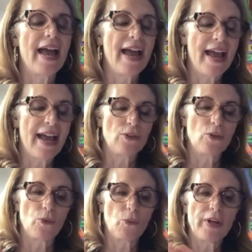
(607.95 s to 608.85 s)
And
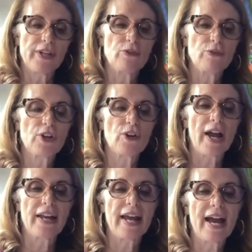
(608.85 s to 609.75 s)
when you figure
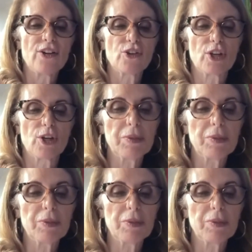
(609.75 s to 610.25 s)
out how you're going